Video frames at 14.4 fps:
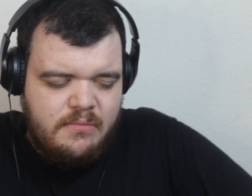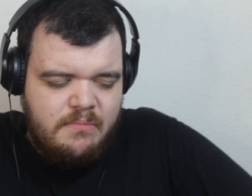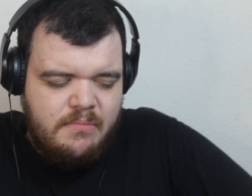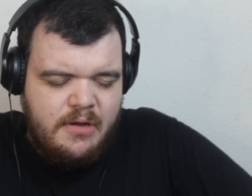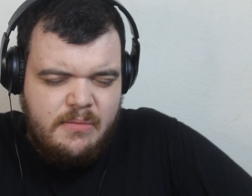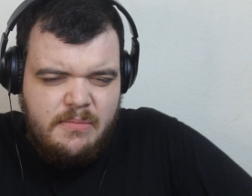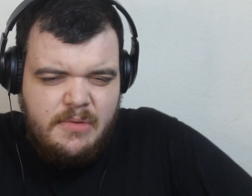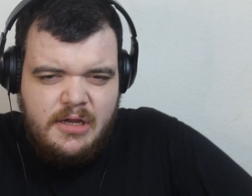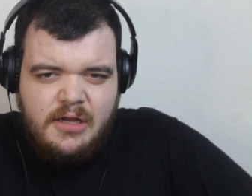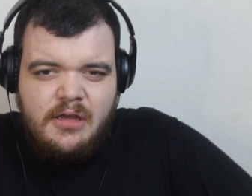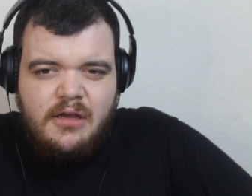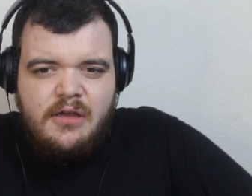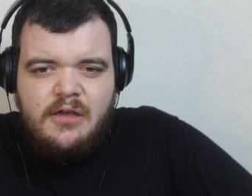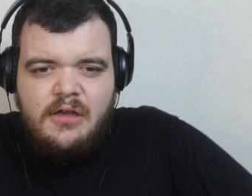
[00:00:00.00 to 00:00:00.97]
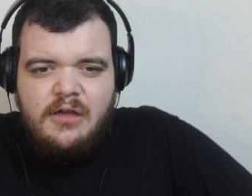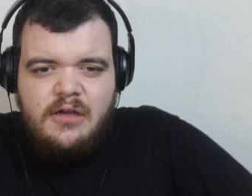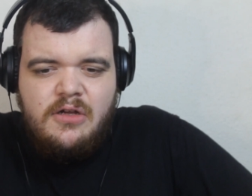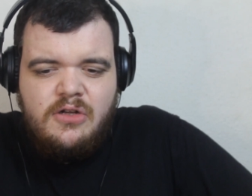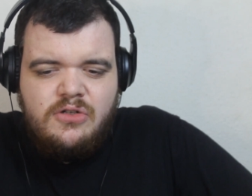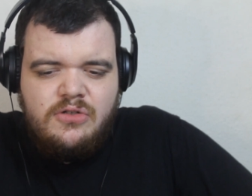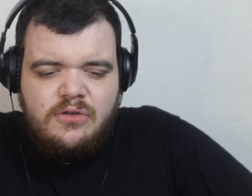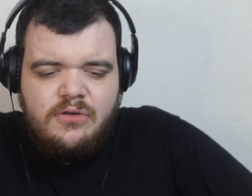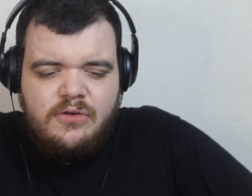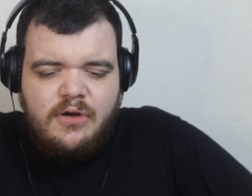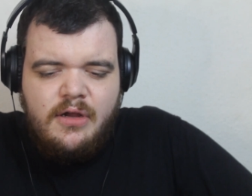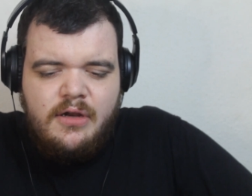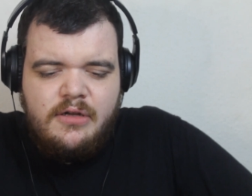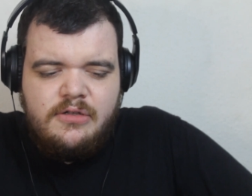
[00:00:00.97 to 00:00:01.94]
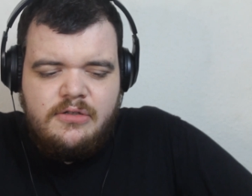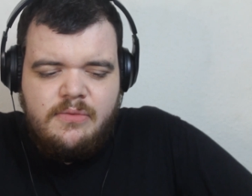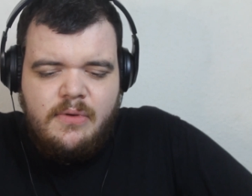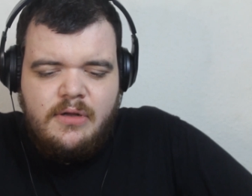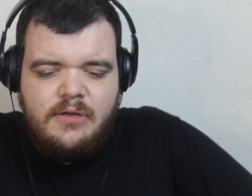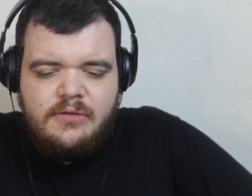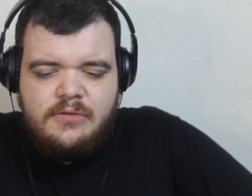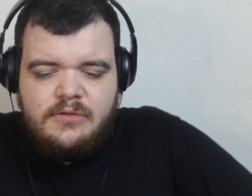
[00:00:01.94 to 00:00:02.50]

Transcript: and a bit of me talking as well.